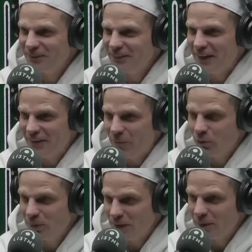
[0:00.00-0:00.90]
That
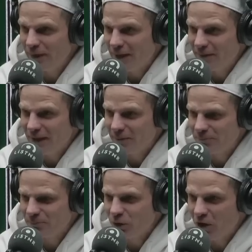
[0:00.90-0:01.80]
would be where they
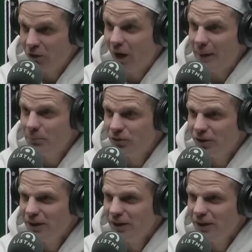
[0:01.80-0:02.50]
grow grapes.